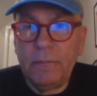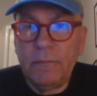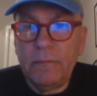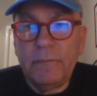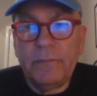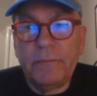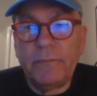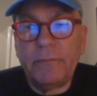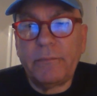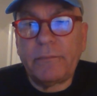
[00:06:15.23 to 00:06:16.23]

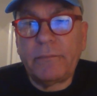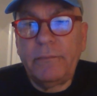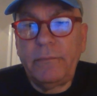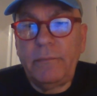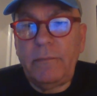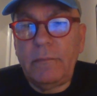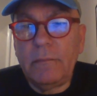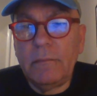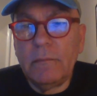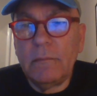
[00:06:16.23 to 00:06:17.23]

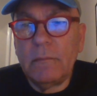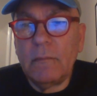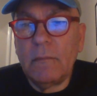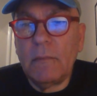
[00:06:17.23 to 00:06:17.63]
No one is speaking in this clip.